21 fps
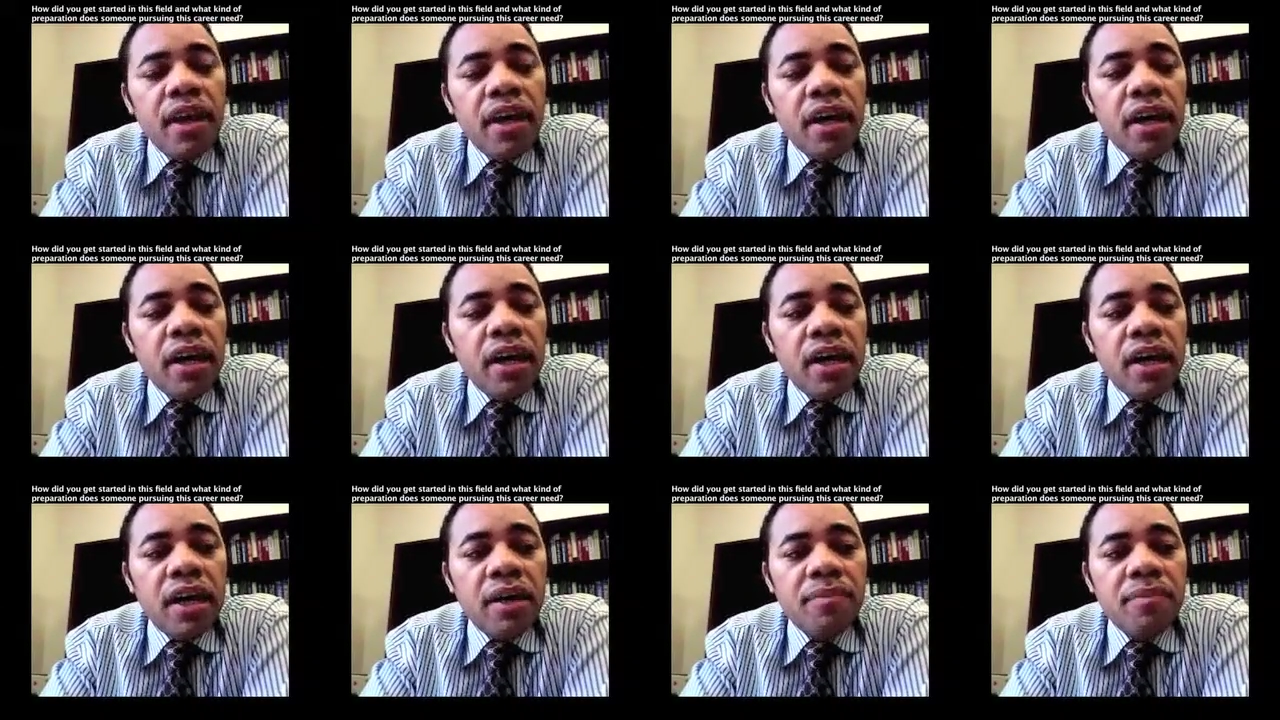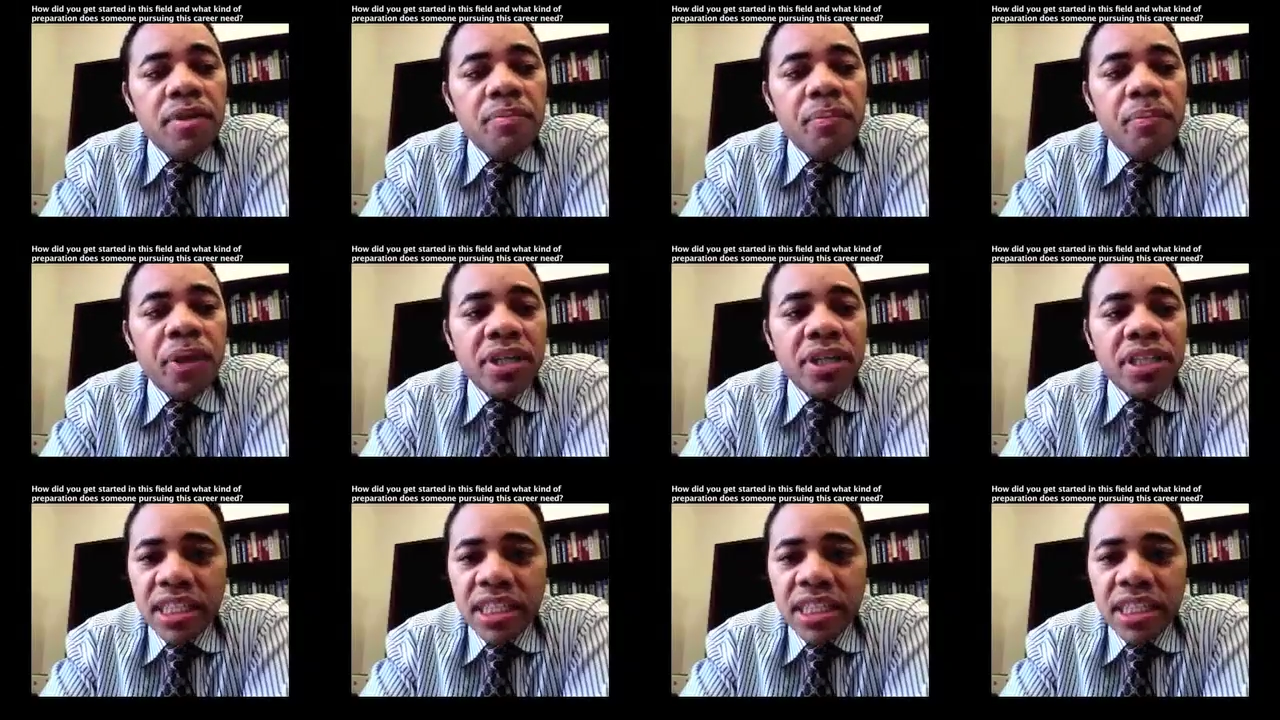
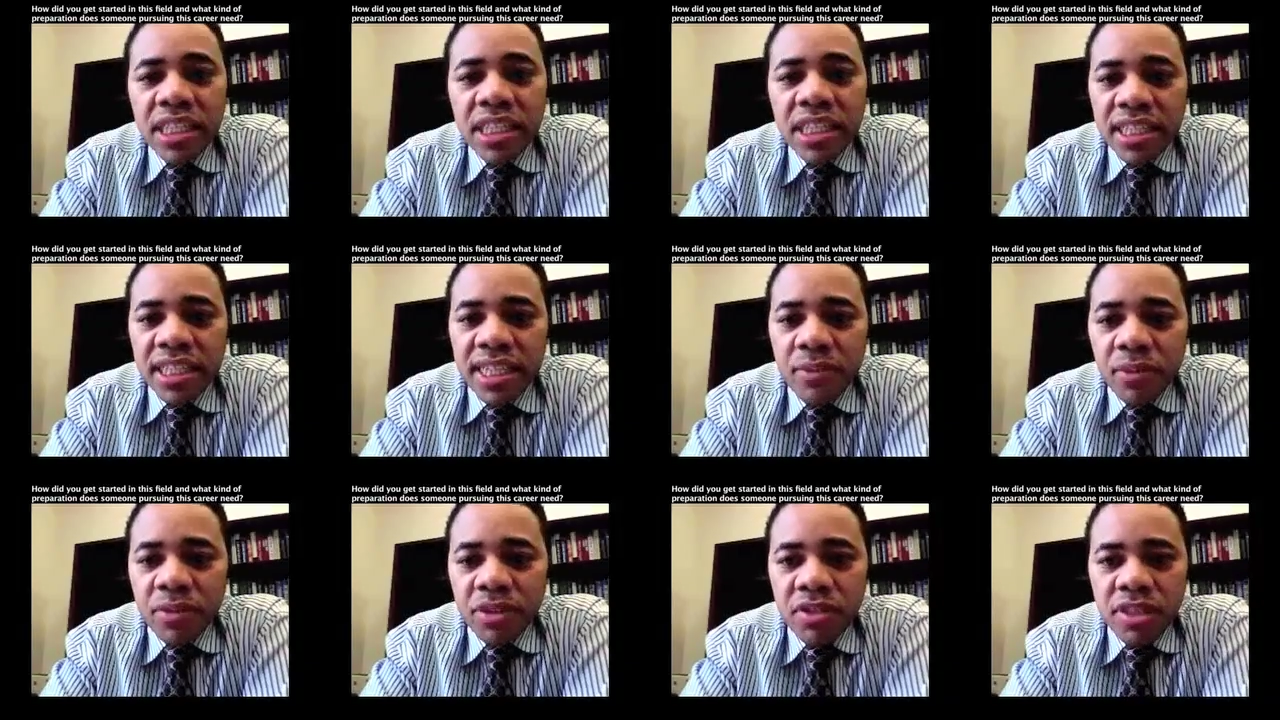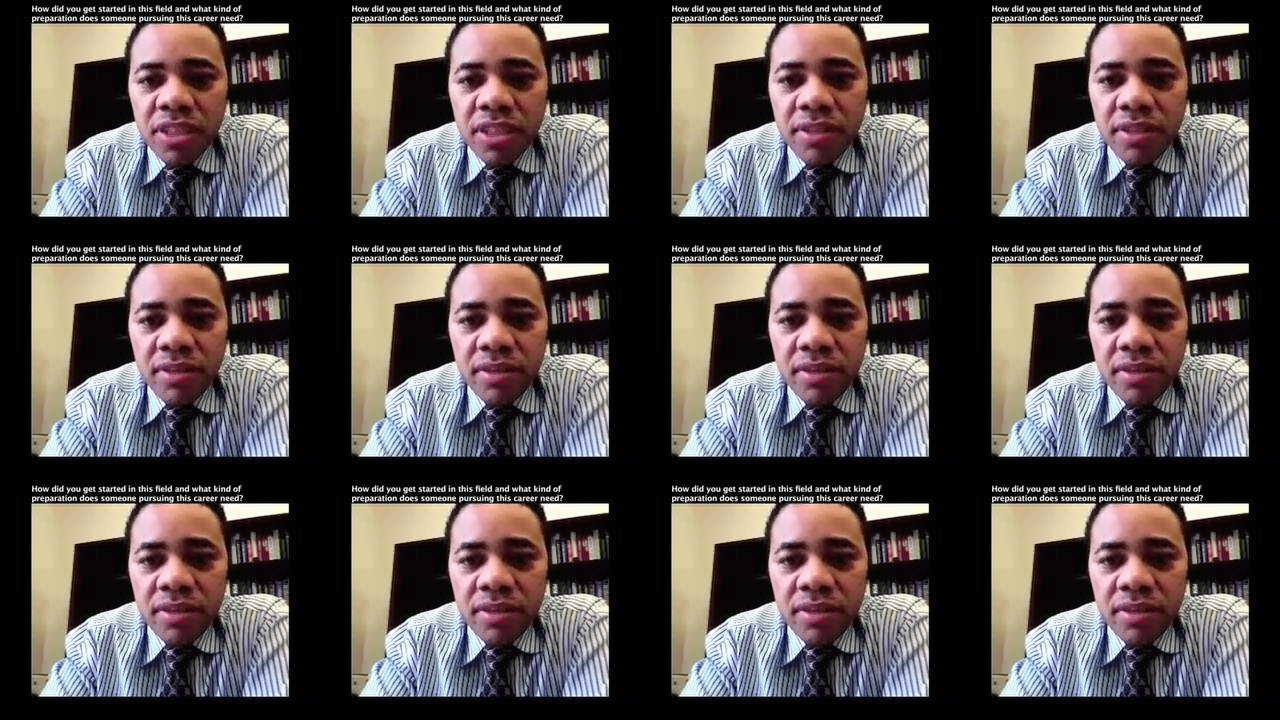but clearly was